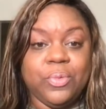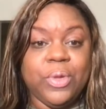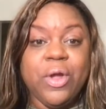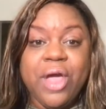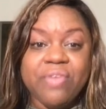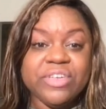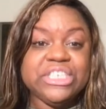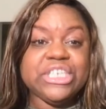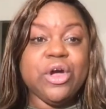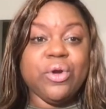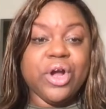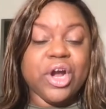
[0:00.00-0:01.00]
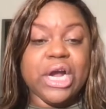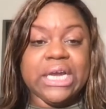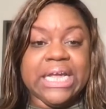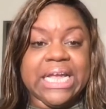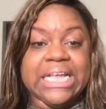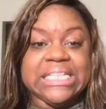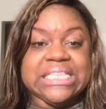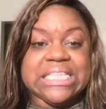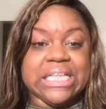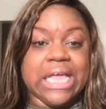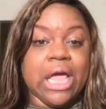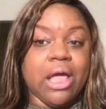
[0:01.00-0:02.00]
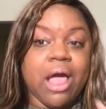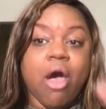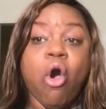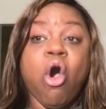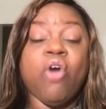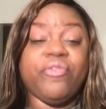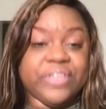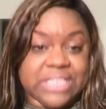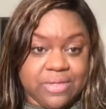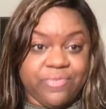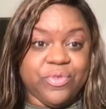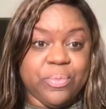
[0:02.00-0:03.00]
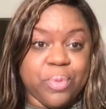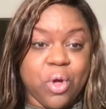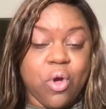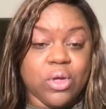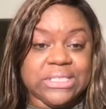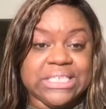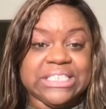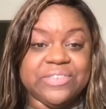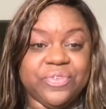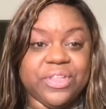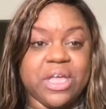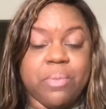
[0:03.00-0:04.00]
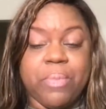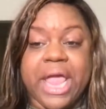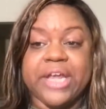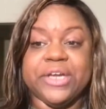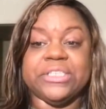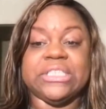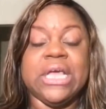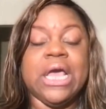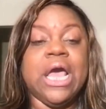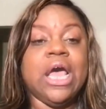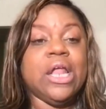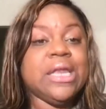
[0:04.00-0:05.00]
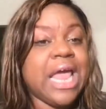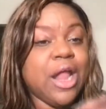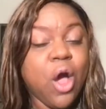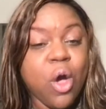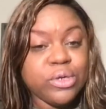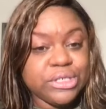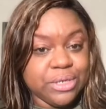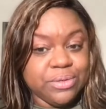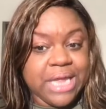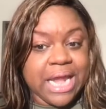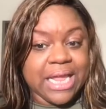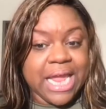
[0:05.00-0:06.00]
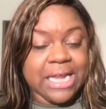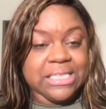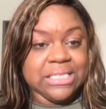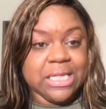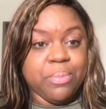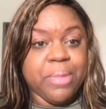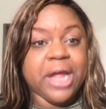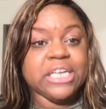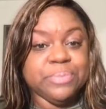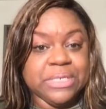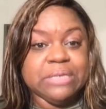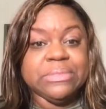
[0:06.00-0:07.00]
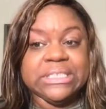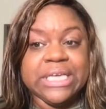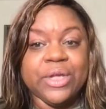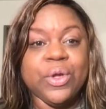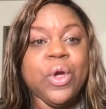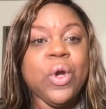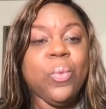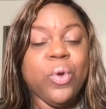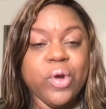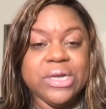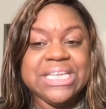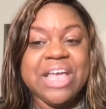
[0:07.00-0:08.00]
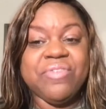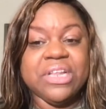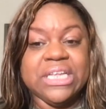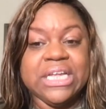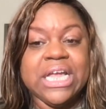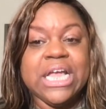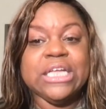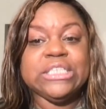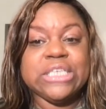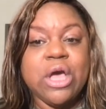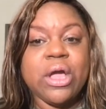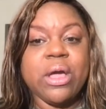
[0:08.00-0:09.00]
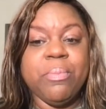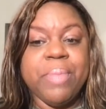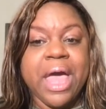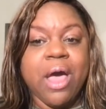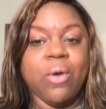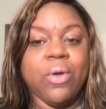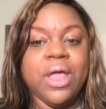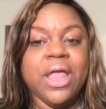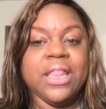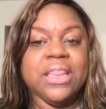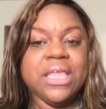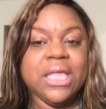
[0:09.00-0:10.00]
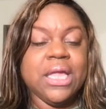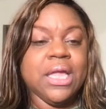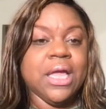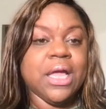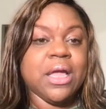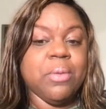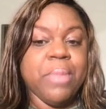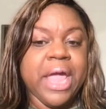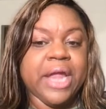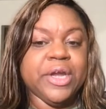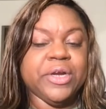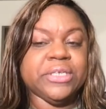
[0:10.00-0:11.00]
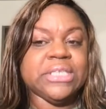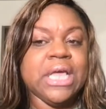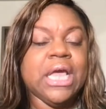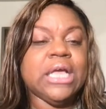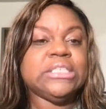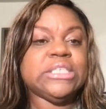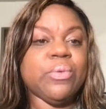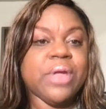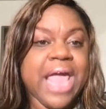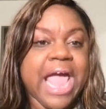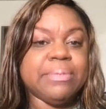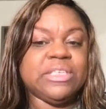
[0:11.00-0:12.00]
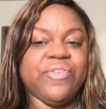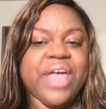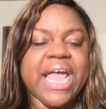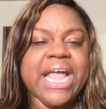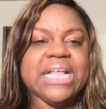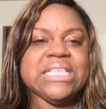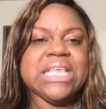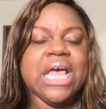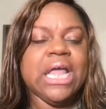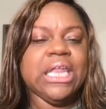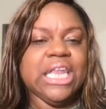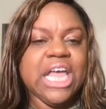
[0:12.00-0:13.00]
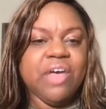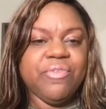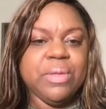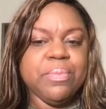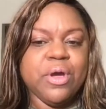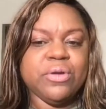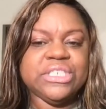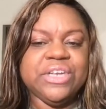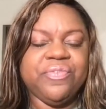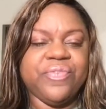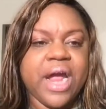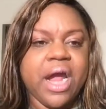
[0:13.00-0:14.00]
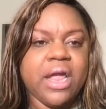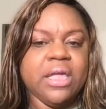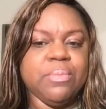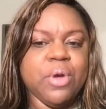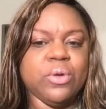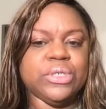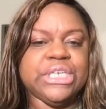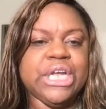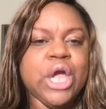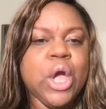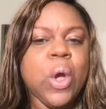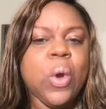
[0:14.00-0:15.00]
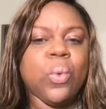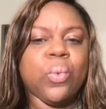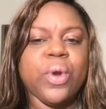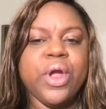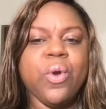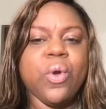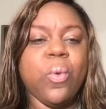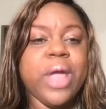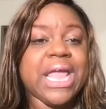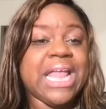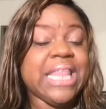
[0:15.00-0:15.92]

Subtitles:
We don't have a show currently in off football season for the Commanders. Not a whole show dedicated to the Commanders, but let me tell you, we're going to definitely talk about the Commanders. So Caps fans, love emoji, fire emoji, real quick.